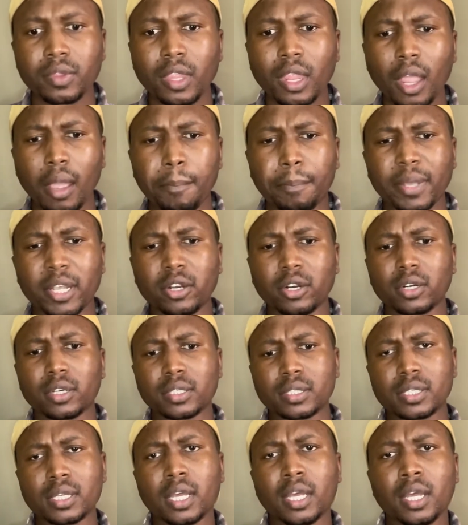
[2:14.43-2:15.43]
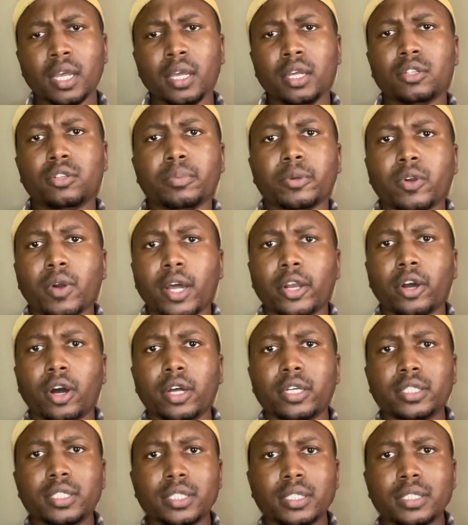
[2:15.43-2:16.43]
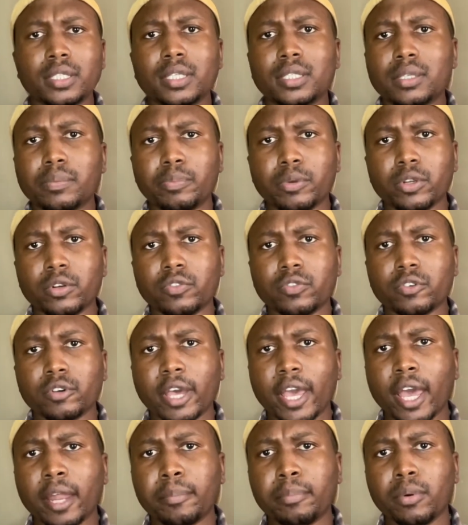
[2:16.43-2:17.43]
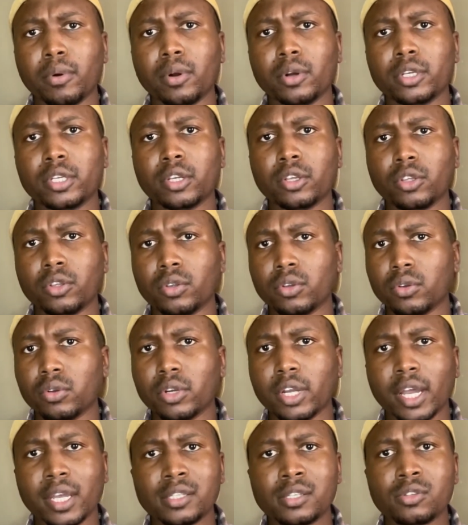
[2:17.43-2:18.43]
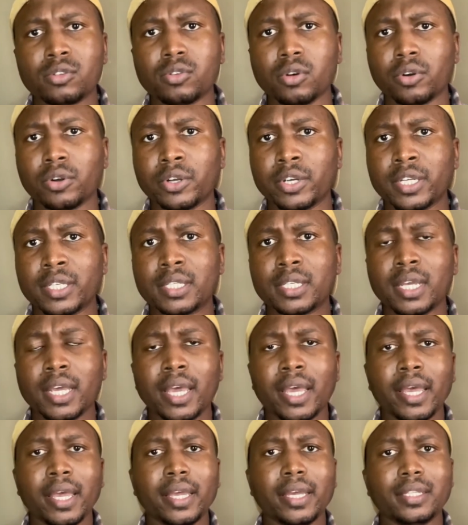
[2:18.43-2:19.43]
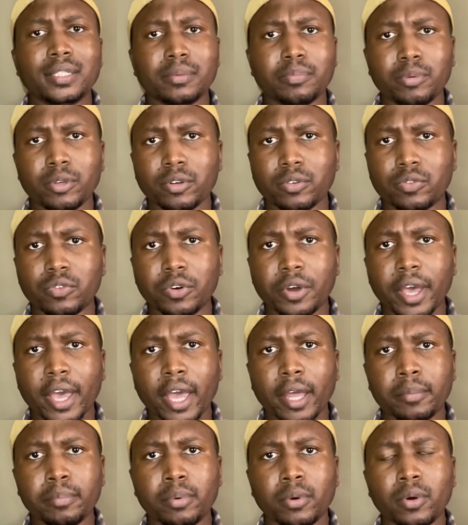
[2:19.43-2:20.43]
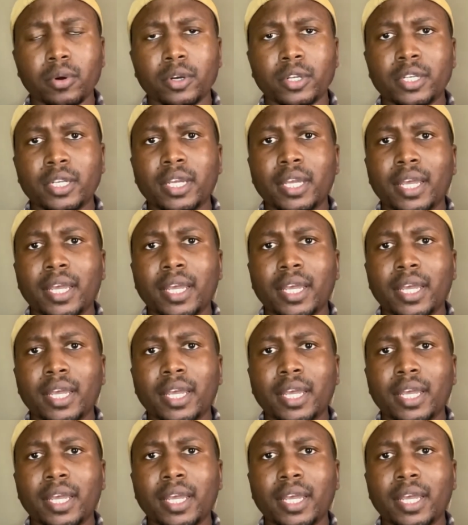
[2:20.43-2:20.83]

Because to be quite honest, it's a beautiful headboard. You guys saw it. It's a beautiful headboard.